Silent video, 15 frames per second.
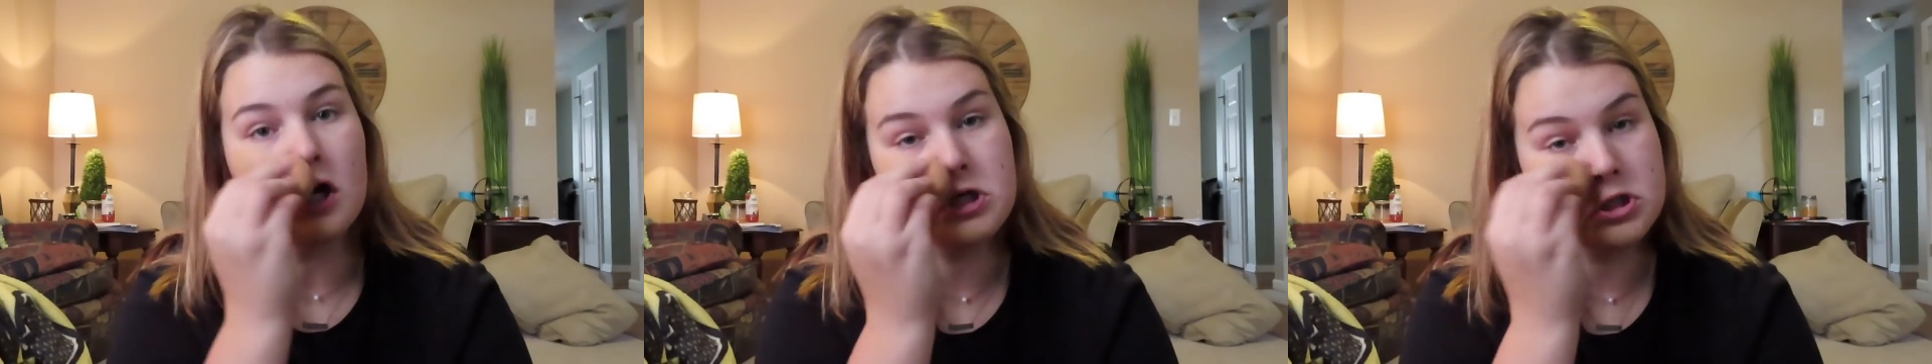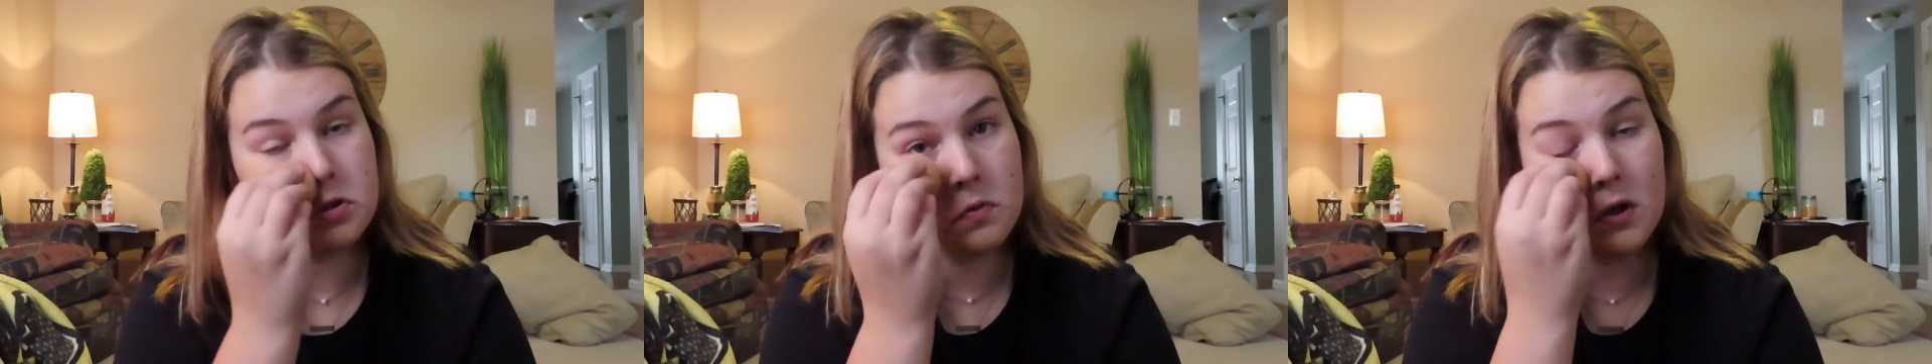
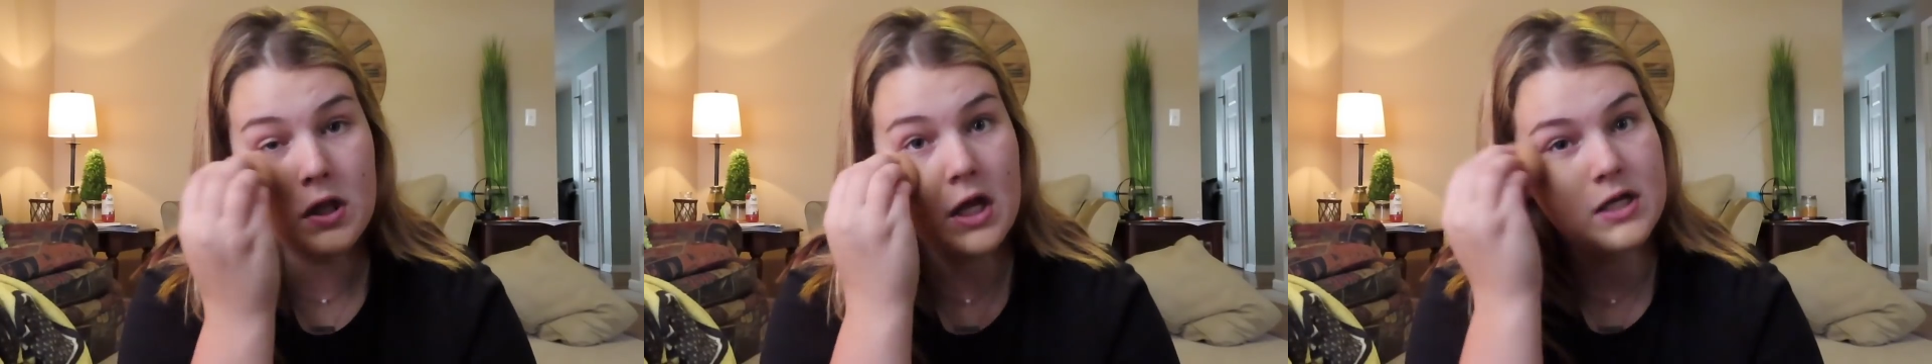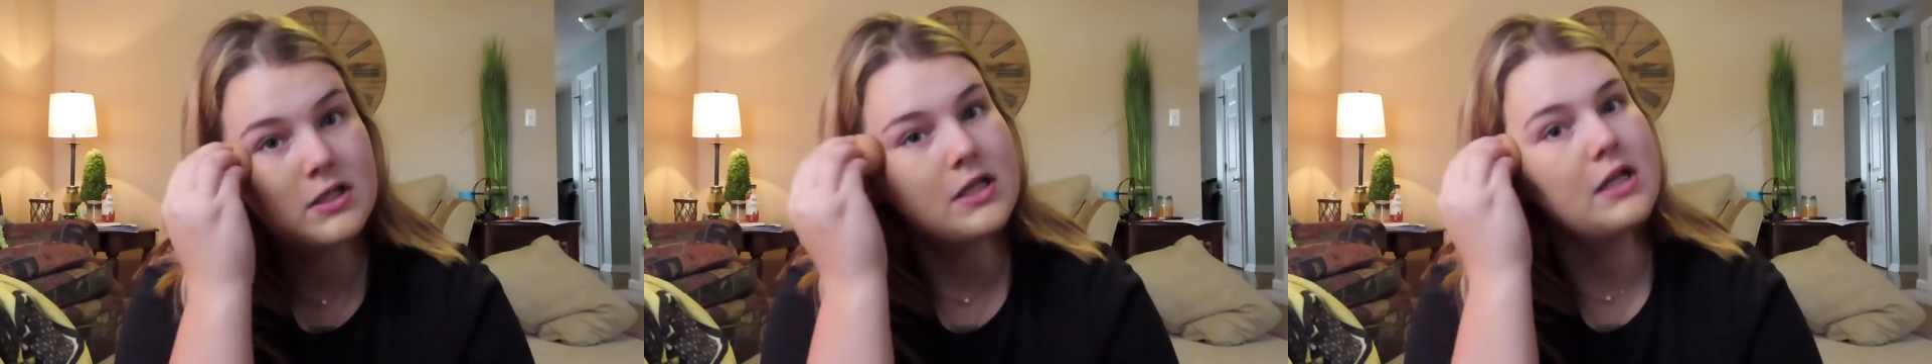I just
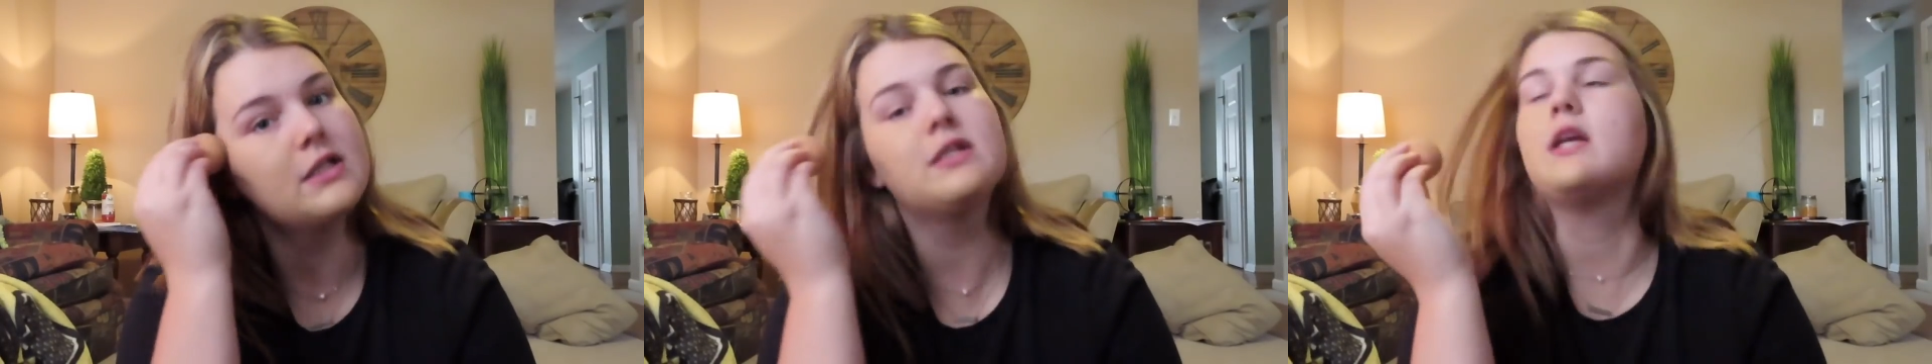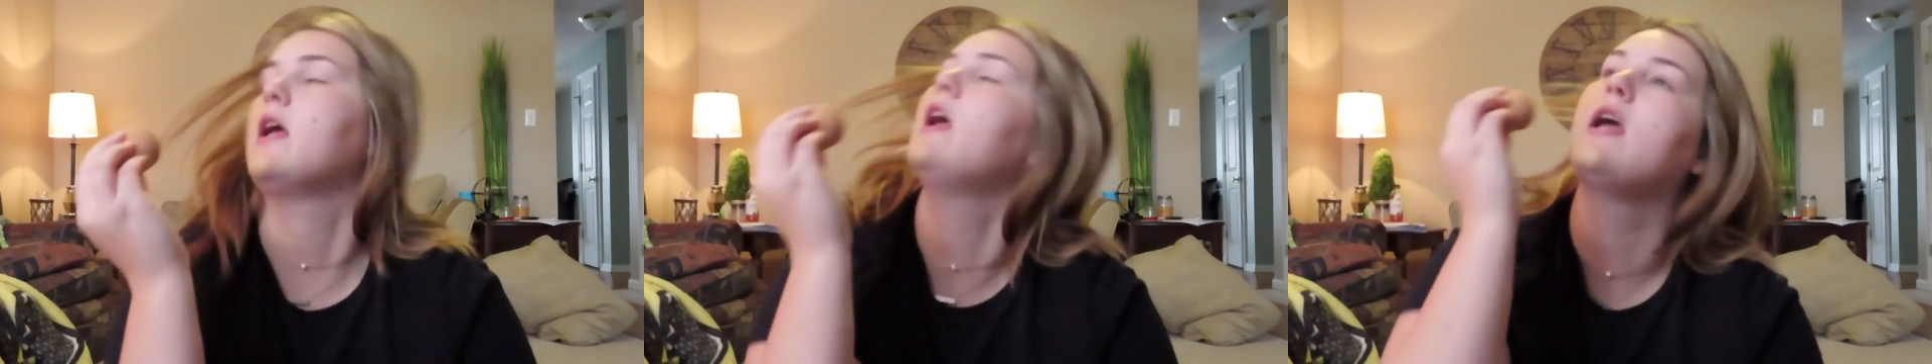realized
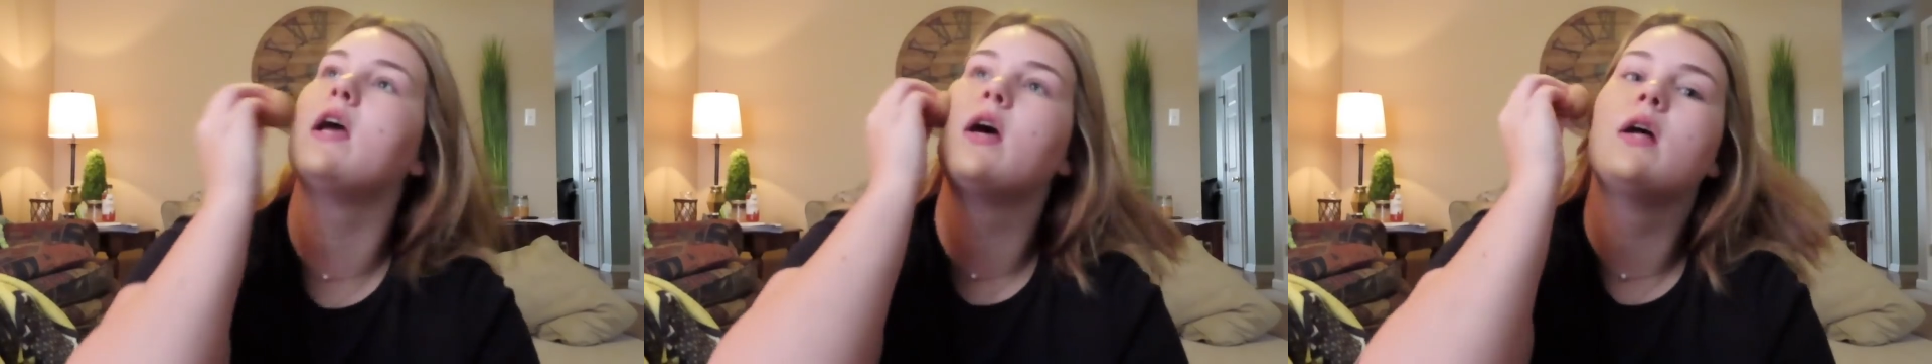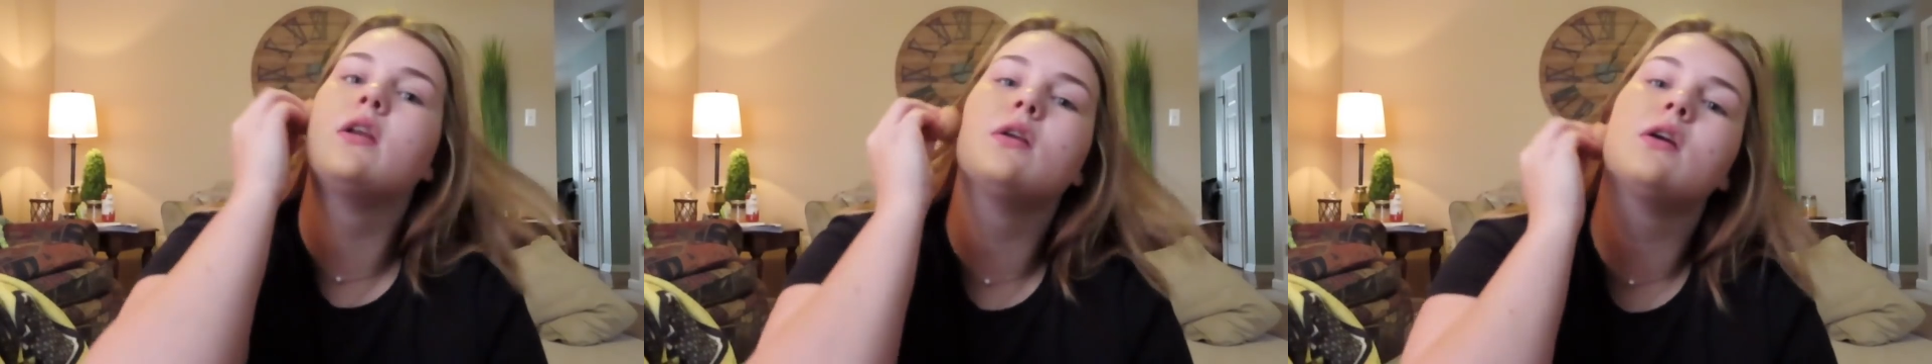this
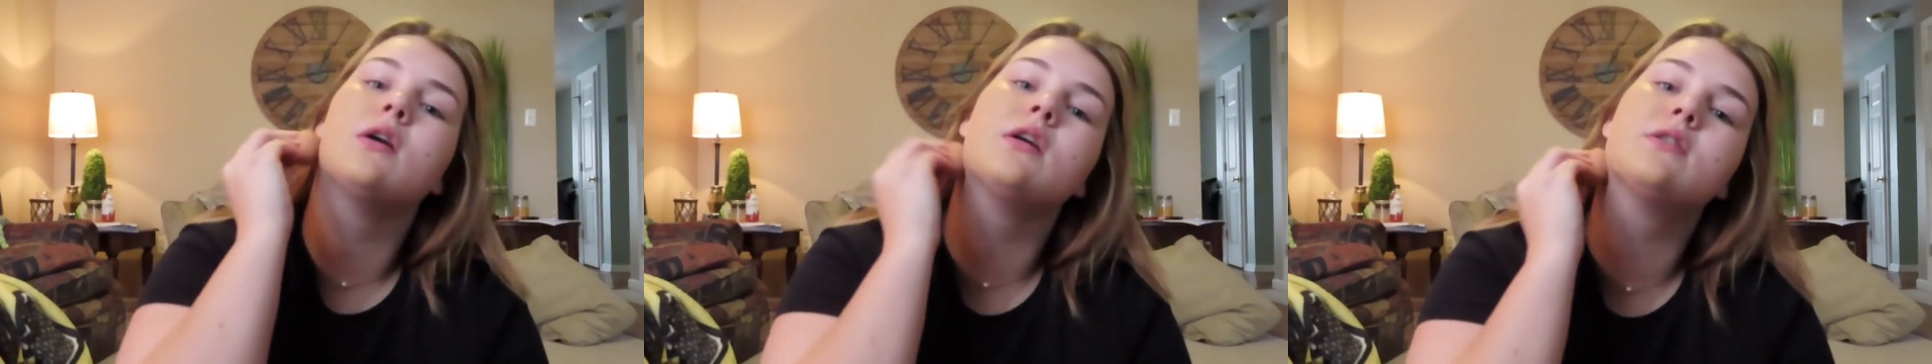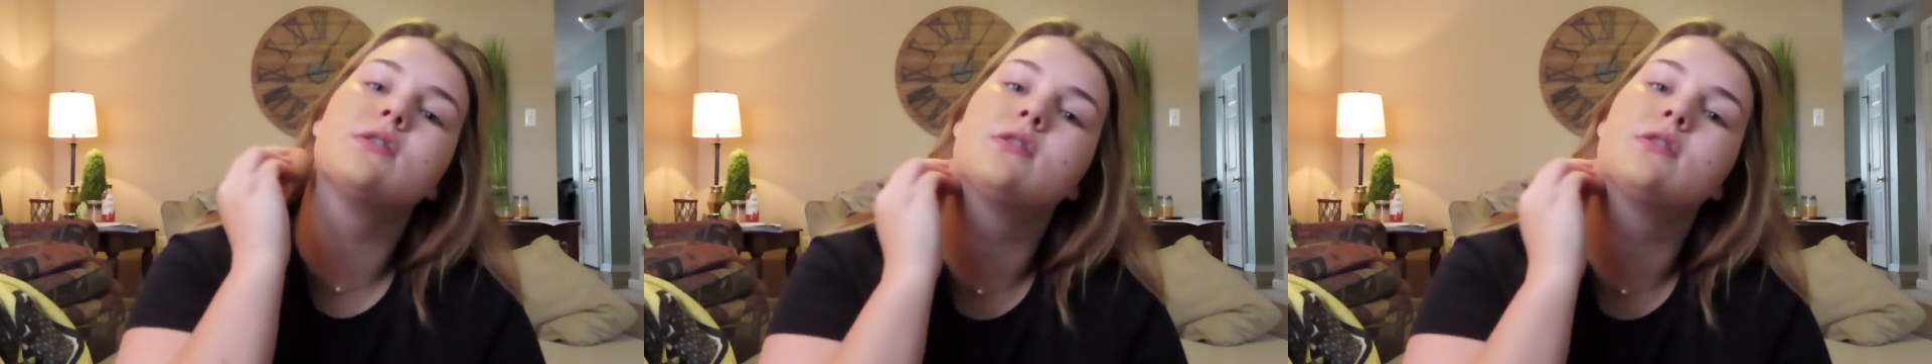and